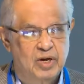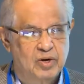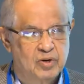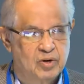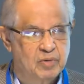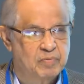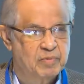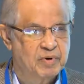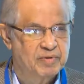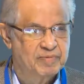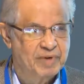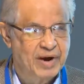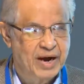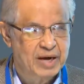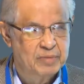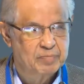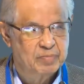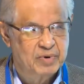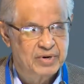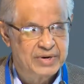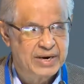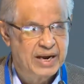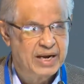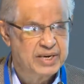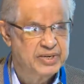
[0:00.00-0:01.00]
to provide
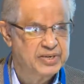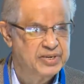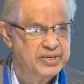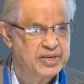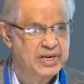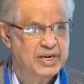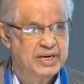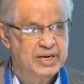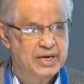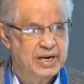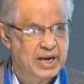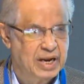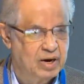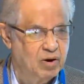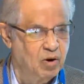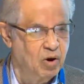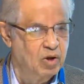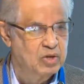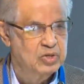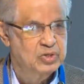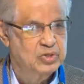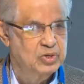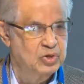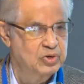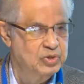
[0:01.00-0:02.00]
protection and
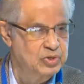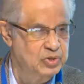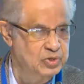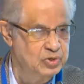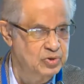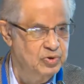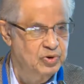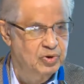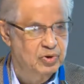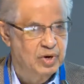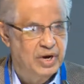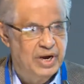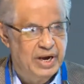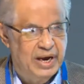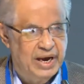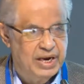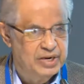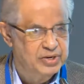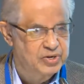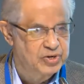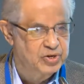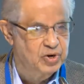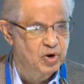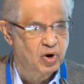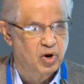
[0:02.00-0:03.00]
also to
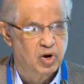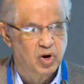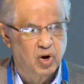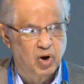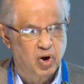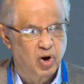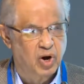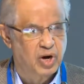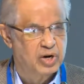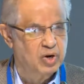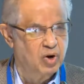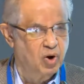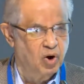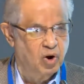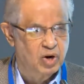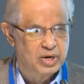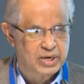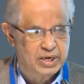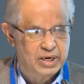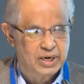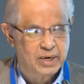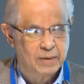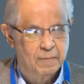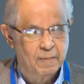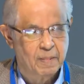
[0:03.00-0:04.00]
ensure law and
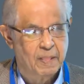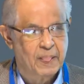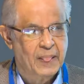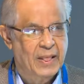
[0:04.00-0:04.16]
order